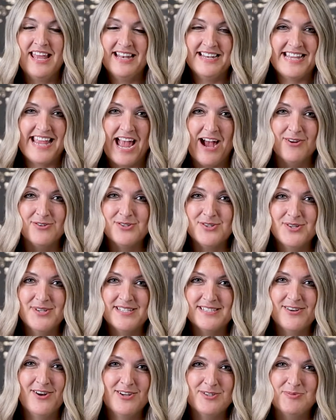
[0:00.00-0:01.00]
encounter
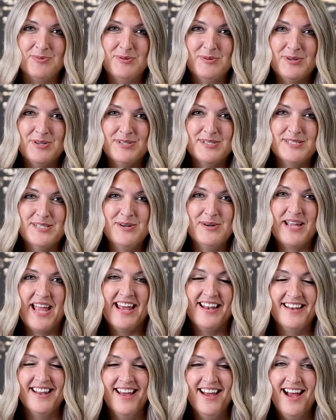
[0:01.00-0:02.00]
as entrepreneurs. So
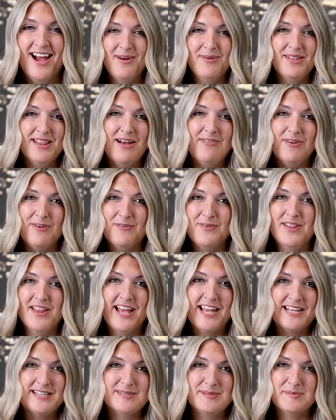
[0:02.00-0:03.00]
again, I would love it if you'd
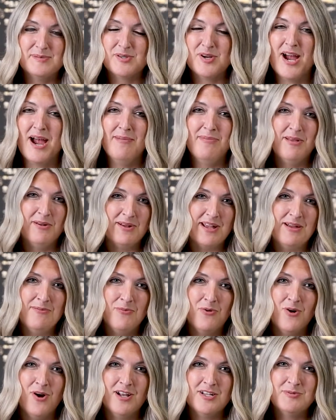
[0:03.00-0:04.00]
like and subscribe. That'll get
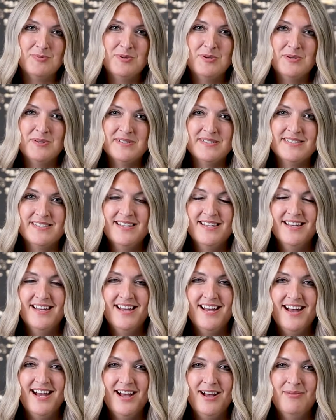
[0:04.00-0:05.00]
more entrepreneurs
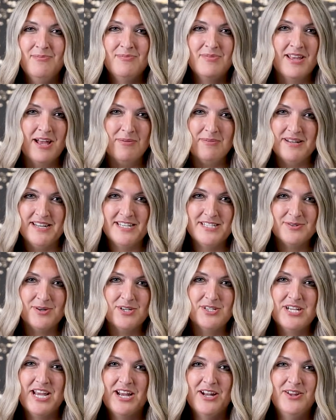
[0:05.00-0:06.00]
coming into our
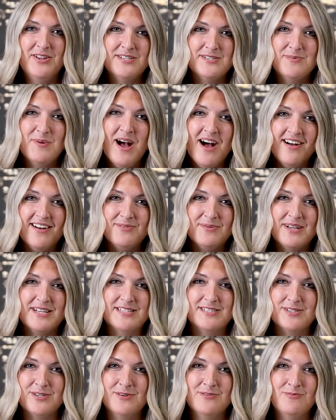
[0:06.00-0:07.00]
channel as well, and we can
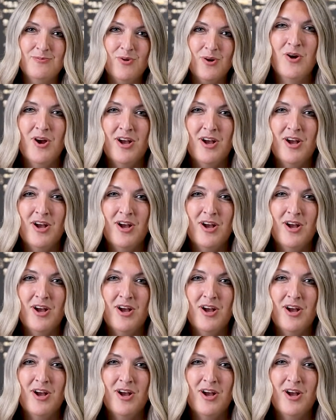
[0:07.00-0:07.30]
serve more